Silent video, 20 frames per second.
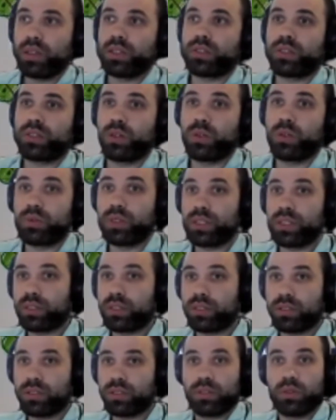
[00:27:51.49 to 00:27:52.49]
So
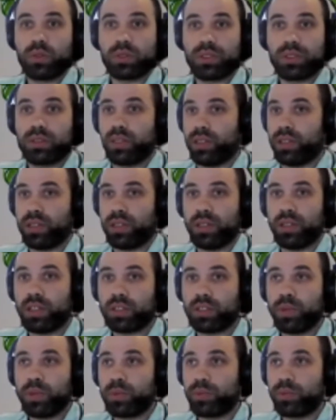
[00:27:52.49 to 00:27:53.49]
this looked a
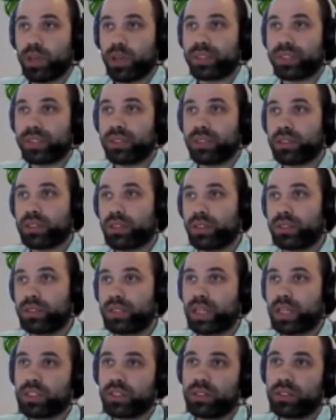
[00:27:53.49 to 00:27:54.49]
lot more promising
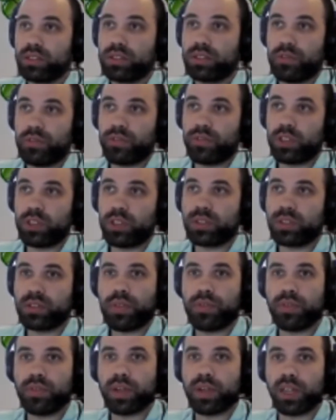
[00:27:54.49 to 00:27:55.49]
because actually the first
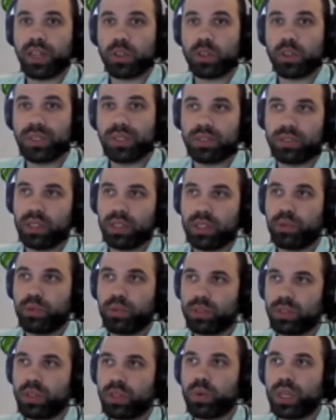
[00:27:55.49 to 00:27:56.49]
3 arguments are the
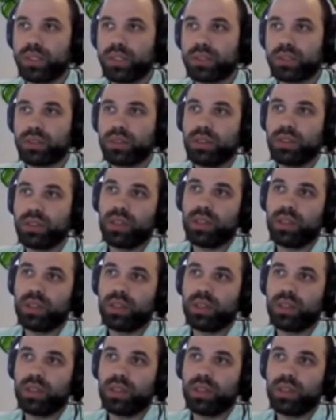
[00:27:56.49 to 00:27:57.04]
important ones.